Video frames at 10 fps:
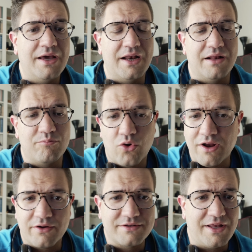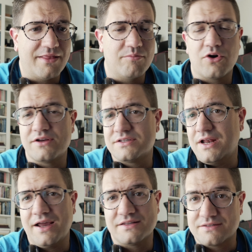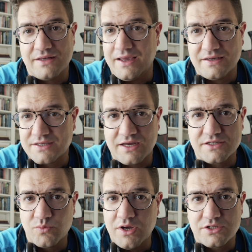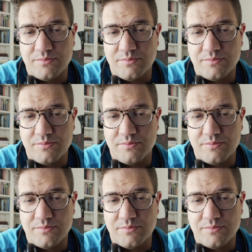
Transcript: And the more I looked at it, the more I said, I guess I got to switch.